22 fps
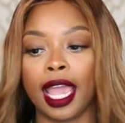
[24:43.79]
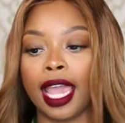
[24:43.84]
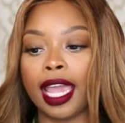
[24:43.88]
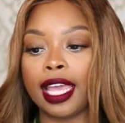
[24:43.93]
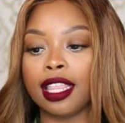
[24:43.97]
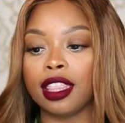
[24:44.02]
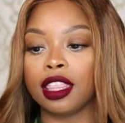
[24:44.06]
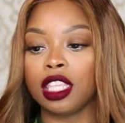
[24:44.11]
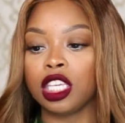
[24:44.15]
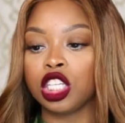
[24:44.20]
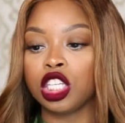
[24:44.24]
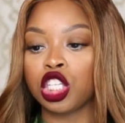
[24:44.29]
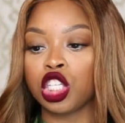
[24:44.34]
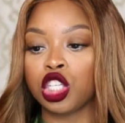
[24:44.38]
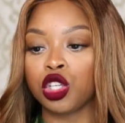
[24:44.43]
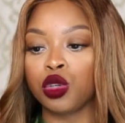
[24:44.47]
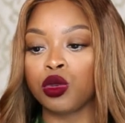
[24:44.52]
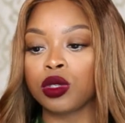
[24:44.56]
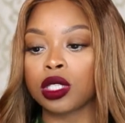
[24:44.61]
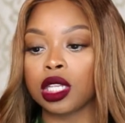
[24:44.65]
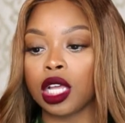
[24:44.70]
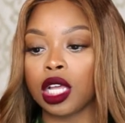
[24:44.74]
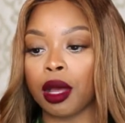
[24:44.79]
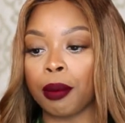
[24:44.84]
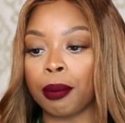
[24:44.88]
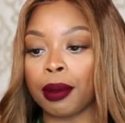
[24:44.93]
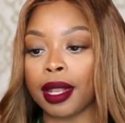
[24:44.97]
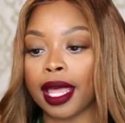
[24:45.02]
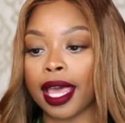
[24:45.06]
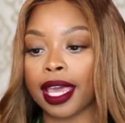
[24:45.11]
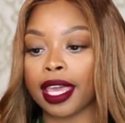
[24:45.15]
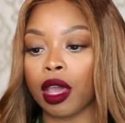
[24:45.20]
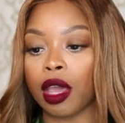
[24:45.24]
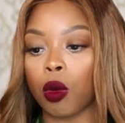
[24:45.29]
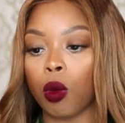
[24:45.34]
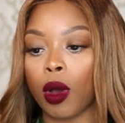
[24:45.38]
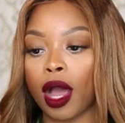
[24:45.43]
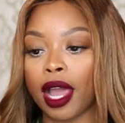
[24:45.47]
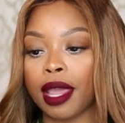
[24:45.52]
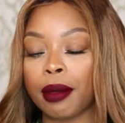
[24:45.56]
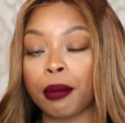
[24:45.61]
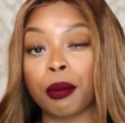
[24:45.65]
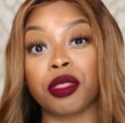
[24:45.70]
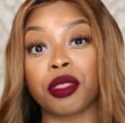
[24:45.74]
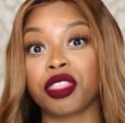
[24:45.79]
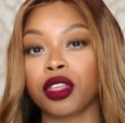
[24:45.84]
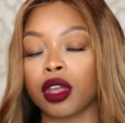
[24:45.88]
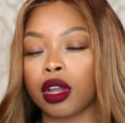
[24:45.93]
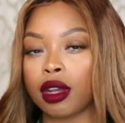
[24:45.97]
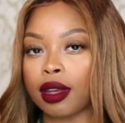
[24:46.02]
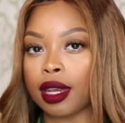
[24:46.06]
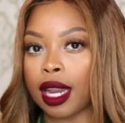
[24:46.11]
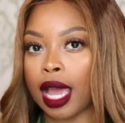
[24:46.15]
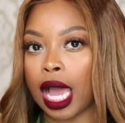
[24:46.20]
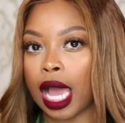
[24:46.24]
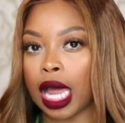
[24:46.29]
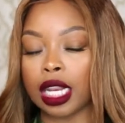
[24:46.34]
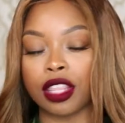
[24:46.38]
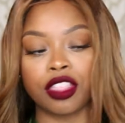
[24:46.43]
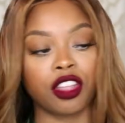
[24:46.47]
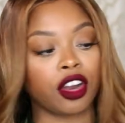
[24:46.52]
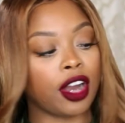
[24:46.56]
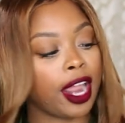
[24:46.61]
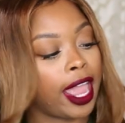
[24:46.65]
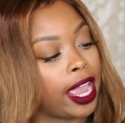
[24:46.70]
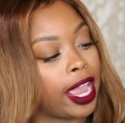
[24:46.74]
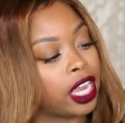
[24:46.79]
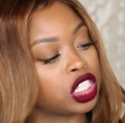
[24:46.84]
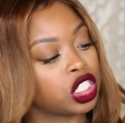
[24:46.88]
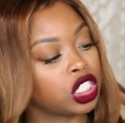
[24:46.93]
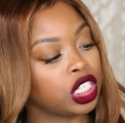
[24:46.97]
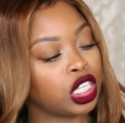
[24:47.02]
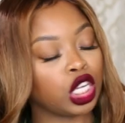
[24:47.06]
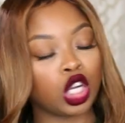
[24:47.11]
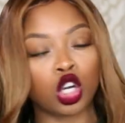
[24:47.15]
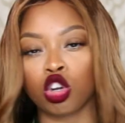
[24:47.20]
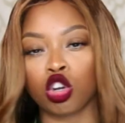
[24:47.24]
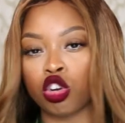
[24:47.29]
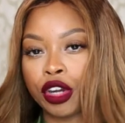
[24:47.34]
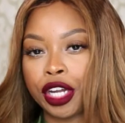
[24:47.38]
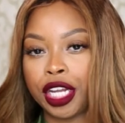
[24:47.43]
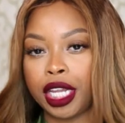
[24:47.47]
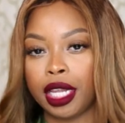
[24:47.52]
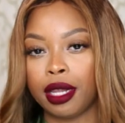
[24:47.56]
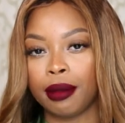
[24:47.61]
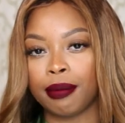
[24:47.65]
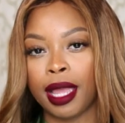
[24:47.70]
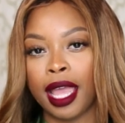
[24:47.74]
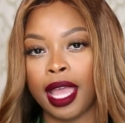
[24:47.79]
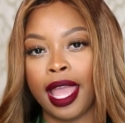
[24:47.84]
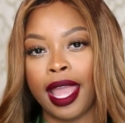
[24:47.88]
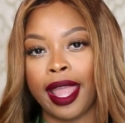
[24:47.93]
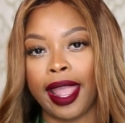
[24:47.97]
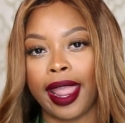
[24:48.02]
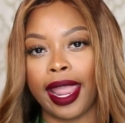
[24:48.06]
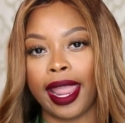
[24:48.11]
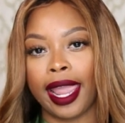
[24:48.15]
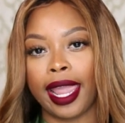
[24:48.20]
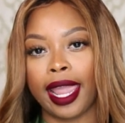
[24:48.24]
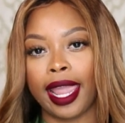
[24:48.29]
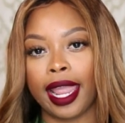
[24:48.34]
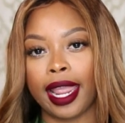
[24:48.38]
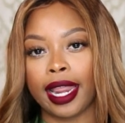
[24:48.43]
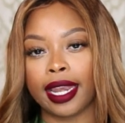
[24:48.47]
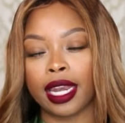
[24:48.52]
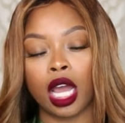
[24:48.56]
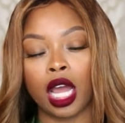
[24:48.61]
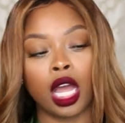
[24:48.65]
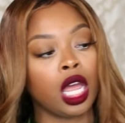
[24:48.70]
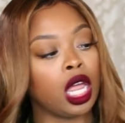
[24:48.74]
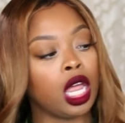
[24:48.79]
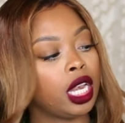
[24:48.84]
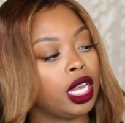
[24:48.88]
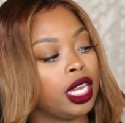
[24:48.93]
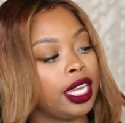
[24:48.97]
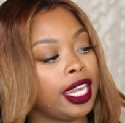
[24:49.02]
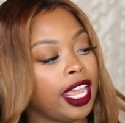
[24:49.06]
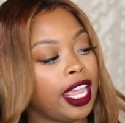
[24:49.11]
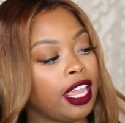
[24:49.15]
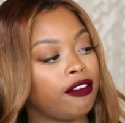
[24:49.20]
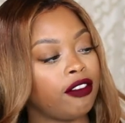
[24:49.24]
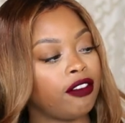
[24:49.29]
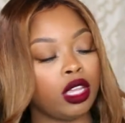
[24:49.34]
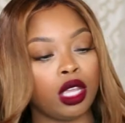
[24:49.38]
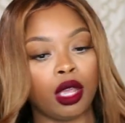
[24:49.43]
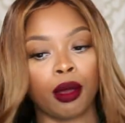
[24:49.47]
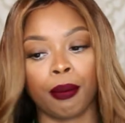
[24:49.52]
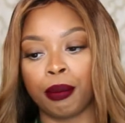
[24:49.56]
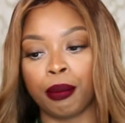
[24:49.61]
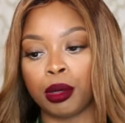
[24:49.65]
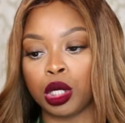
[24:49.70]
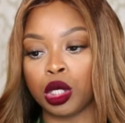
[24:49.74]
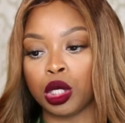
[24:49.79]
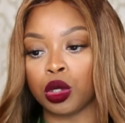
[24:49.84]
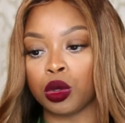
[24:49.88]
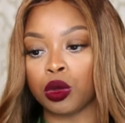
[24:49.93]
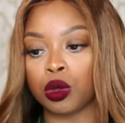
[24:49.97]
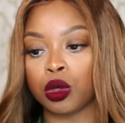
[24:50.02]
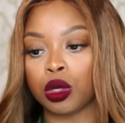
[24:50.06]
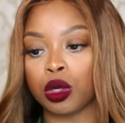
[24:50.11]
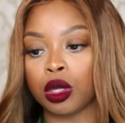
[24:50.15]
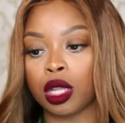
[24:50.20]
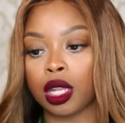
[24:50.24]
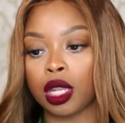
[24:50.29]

And these shoes look black and white, but they're not. They're actually cream and navy blue.